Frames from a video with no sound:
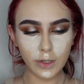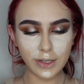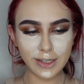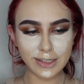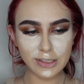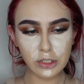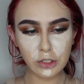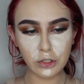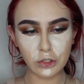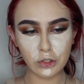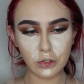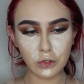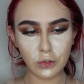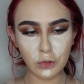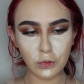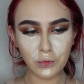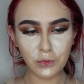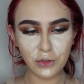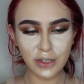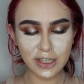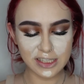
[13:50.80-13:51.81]
This looks
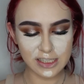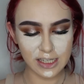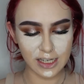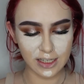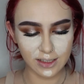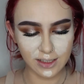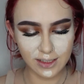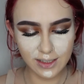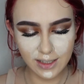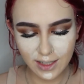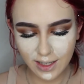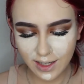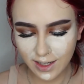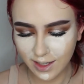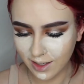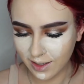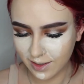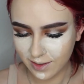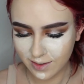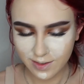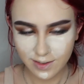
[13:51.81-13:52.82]
doofy as hell.
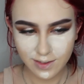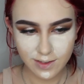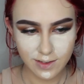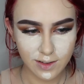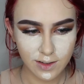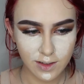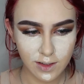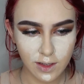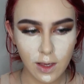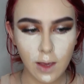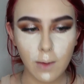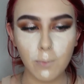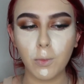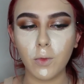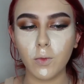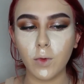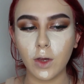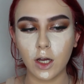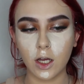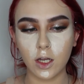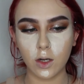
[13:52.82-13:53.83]

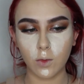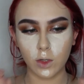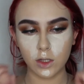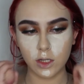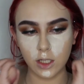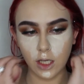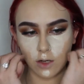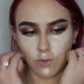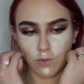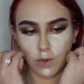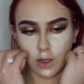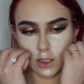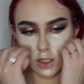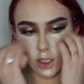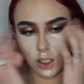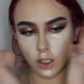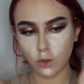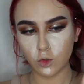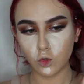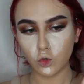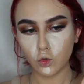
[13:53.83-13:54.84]
But we kind of want that effect
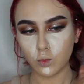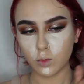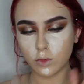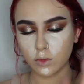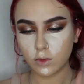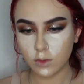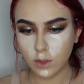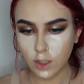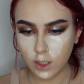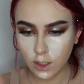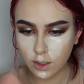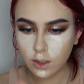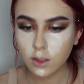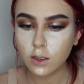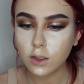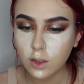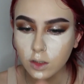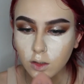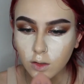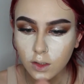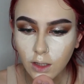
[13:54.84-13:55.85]
that kind
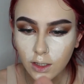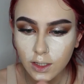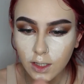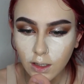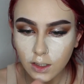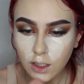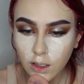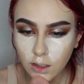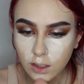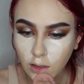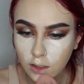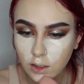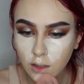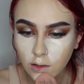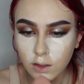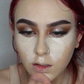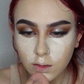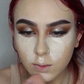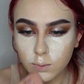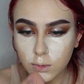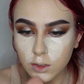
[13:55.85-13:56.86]
of do that.
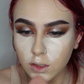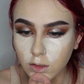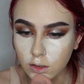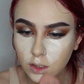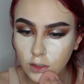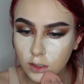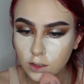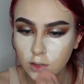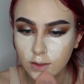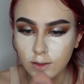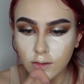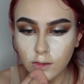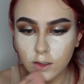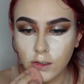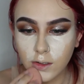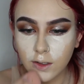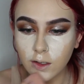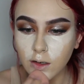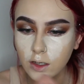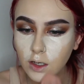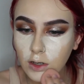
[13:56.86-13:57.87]
I'm going to blend this
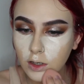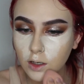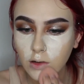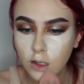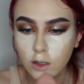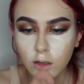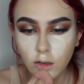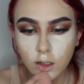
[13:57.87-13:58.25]
down here.